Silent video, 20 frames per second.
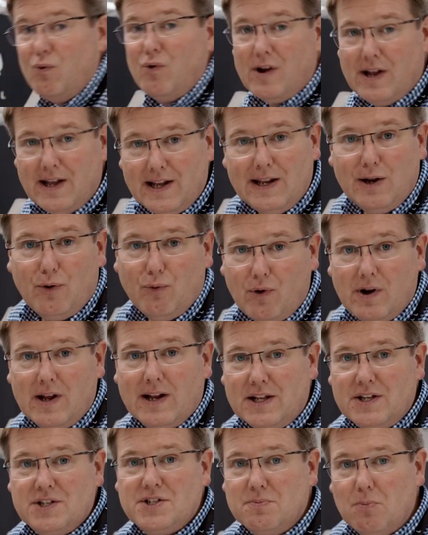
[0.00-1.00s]
really,
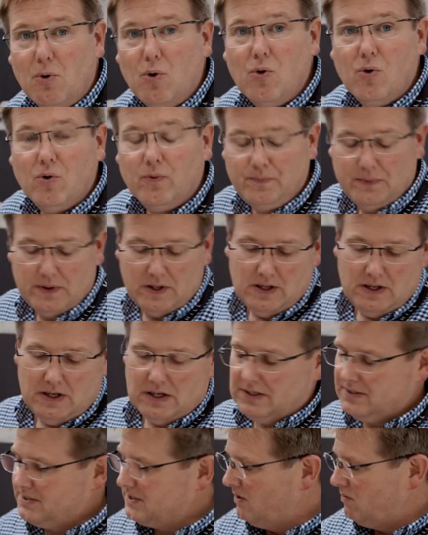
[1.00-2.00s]
really small.
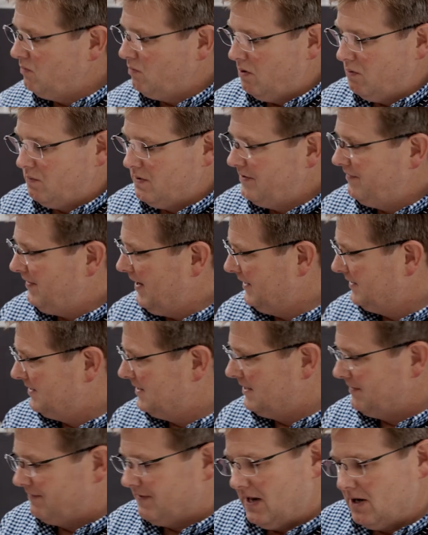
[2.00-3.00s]
And so what we've had to
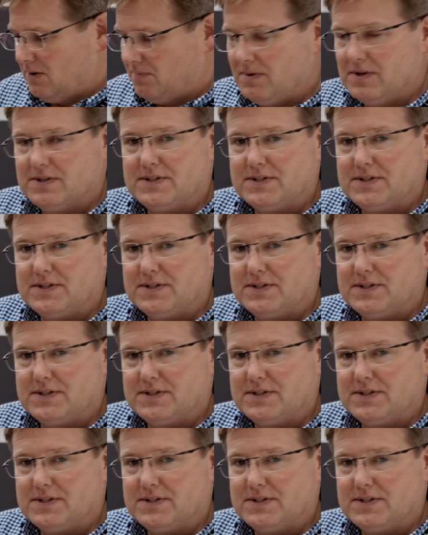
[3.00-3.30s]
develop